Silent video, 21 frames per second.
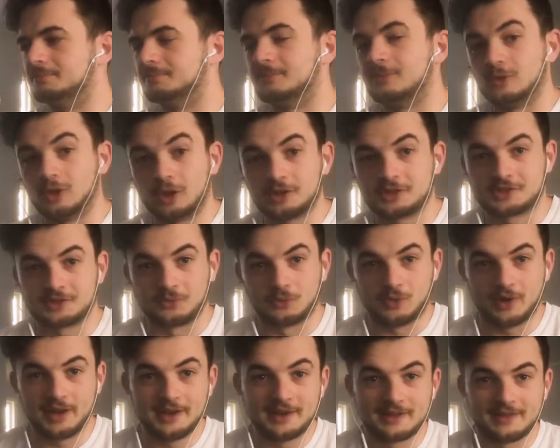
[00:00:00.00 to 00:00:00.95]
Lots of
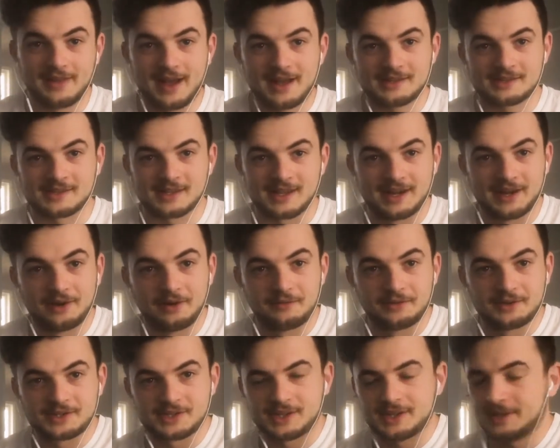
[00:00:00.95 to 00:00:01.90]
wind in that scene,
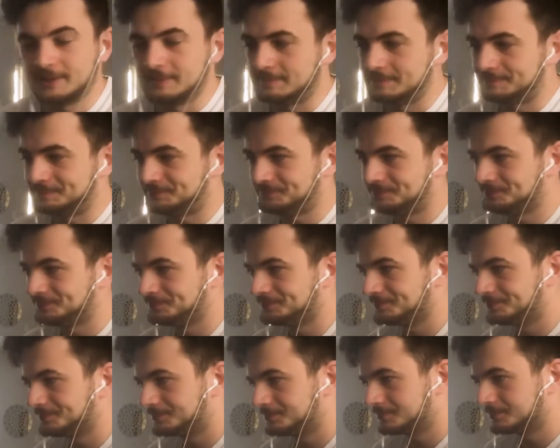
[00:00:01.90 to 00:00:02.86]
obviously.
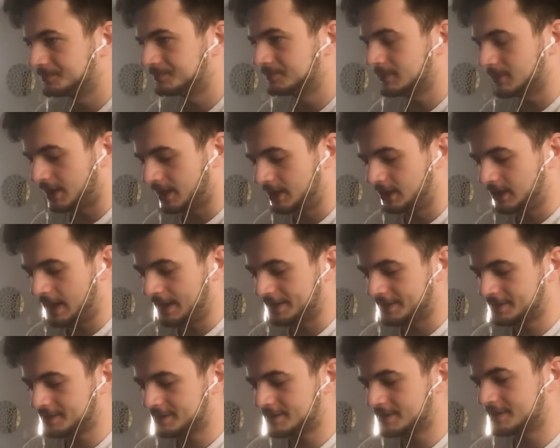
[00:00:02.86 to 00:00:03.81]
I like
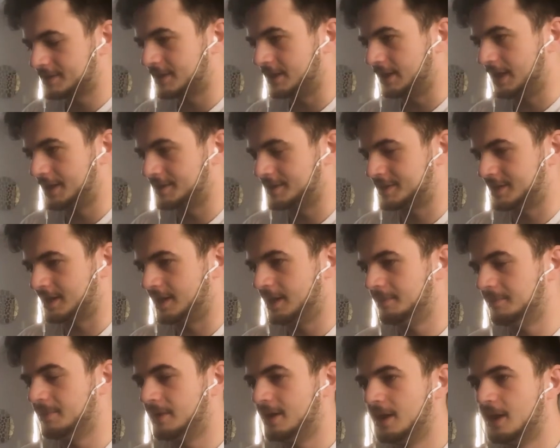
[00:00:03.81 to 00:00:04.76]
this. I like this
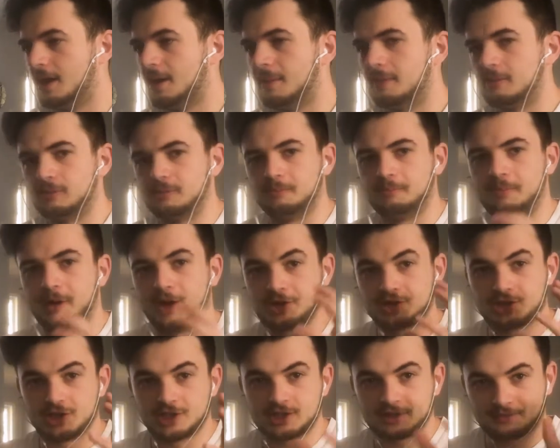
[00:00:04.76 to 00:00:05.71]
setup.
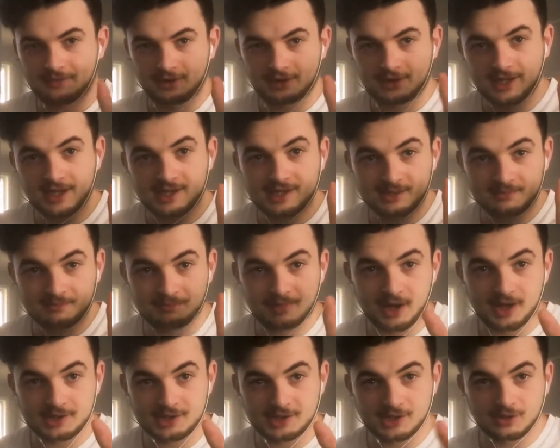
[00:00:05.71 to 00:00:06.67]
Bunch of different things in
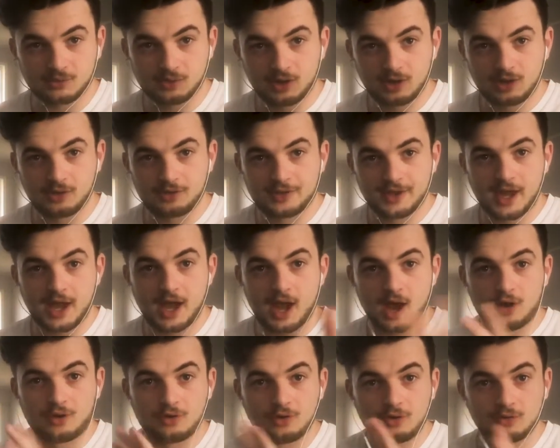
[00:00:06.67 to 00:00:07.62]
parts of the world that
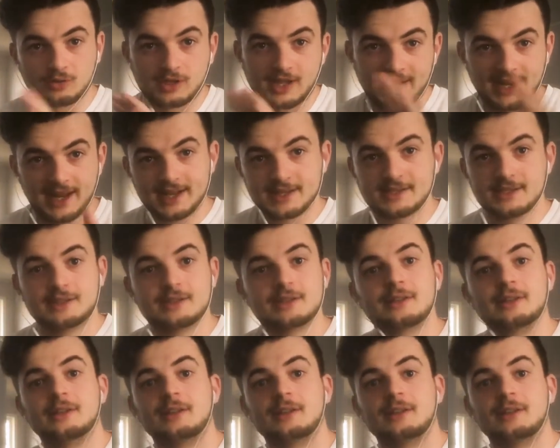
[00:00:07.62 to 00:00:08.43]
are all connected.